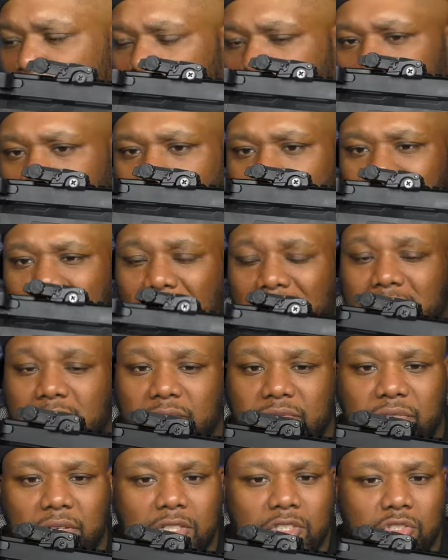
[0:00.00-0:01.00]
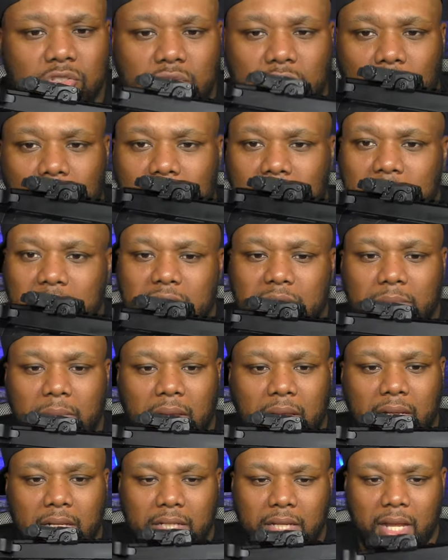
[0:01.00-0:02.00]
Lots of features on this,
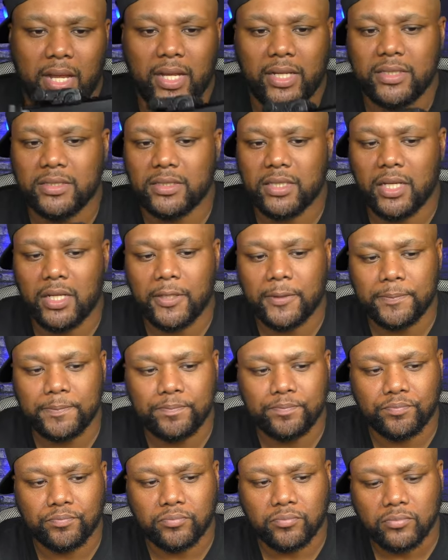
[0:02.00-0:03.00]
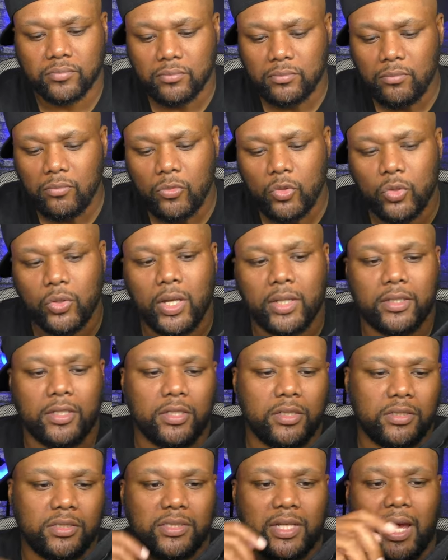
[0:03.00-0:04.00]
man. It has you got
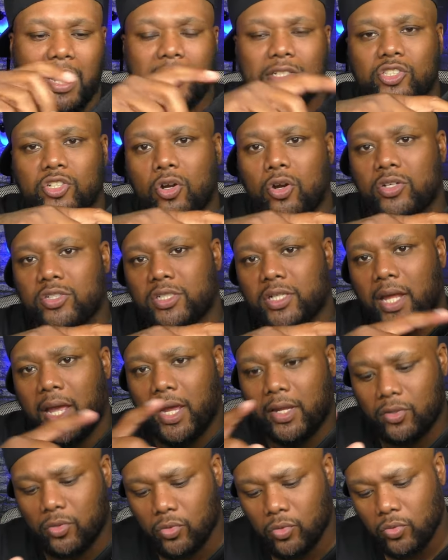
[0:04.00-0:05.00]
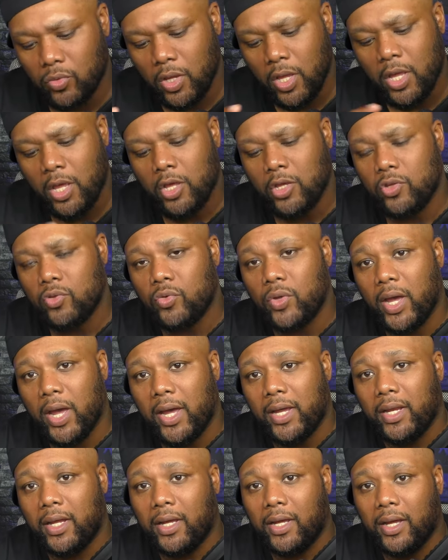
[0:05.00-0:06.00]
the side charging handle. You
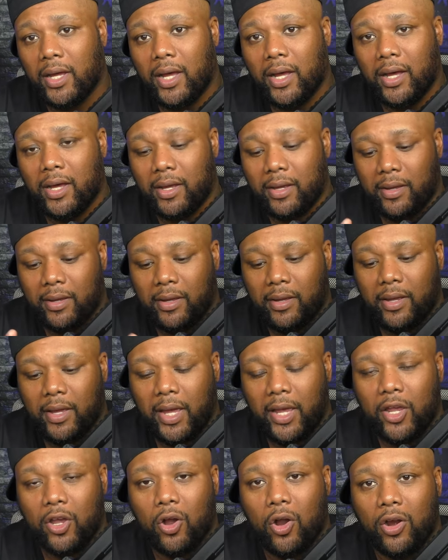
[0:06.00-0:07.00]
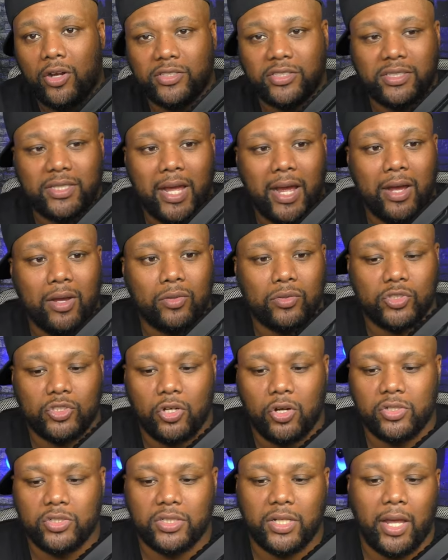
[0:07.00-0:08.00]
got AR style
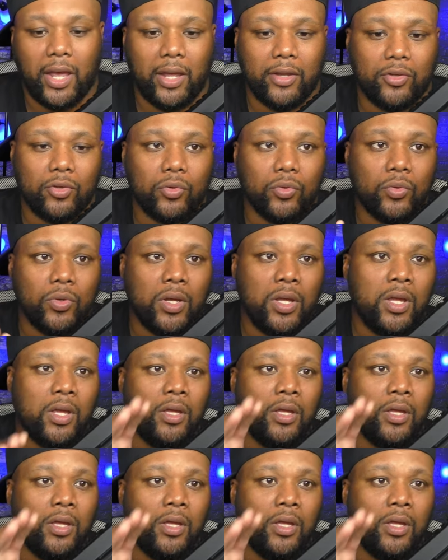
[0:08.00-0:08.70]
charging handle.